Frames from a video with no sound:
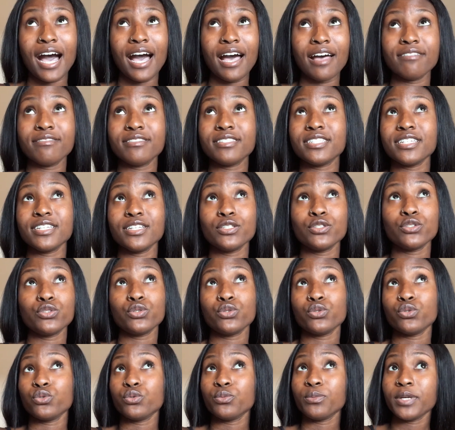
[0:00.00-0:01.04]
I've seen
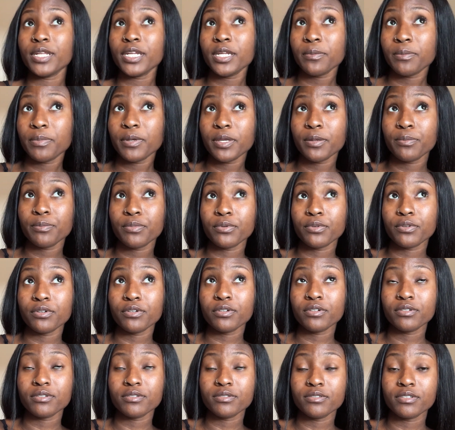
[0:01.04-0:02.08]
too many
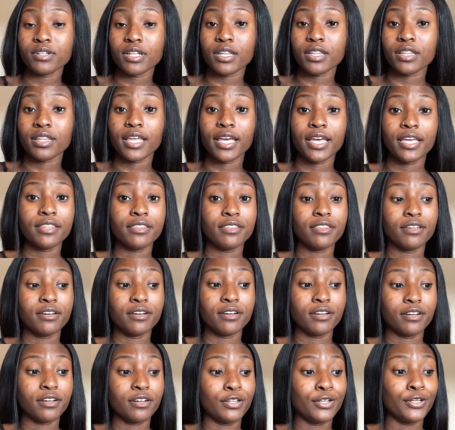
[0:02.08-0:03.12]
people let
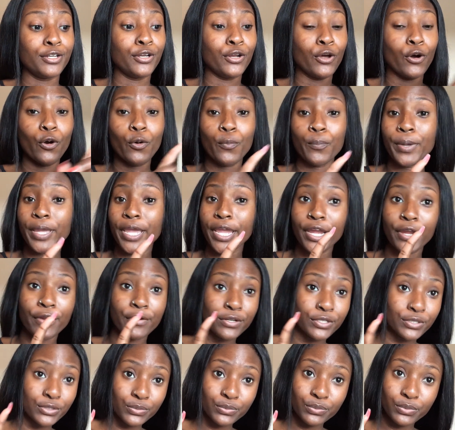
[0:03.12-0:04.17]
the no
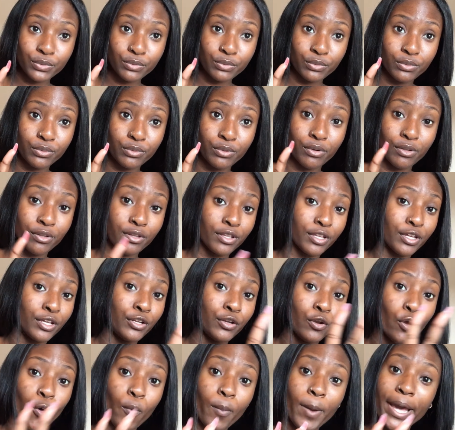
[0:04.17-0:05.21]
parents rule, the
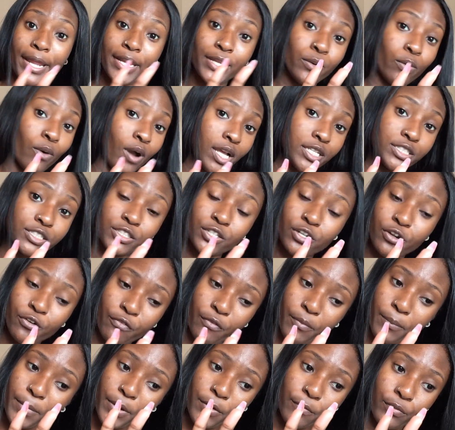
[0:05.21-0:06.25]
nobody watching
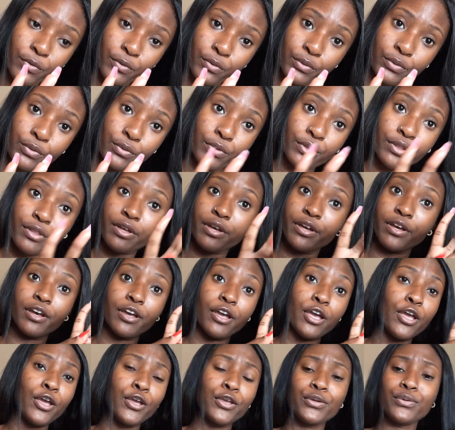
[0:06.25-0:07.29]
over me rule,
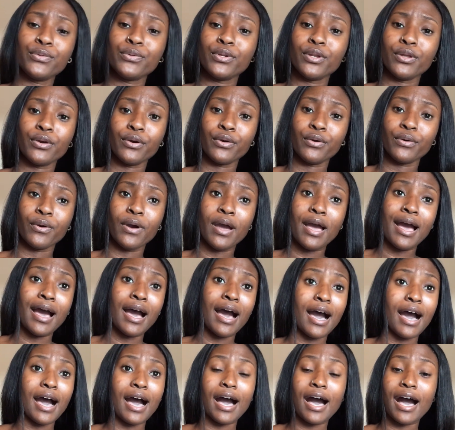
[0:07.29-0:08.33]
the,
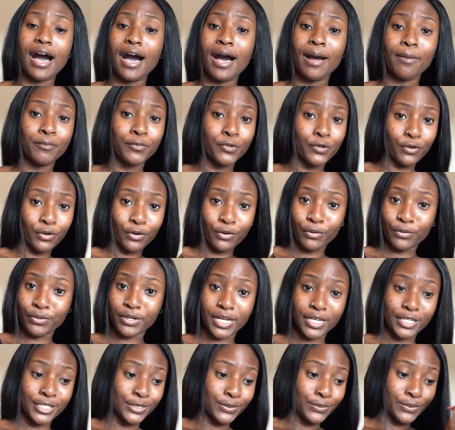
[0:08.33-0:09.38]
I'm
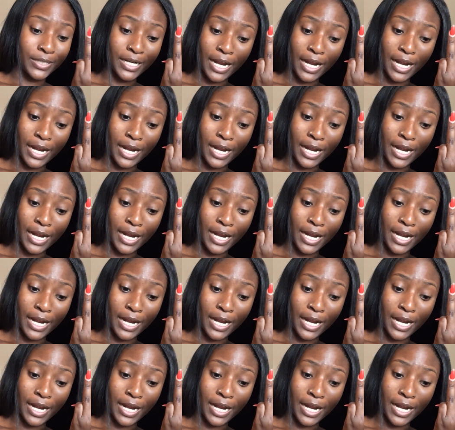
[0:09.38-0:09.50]
grown, I do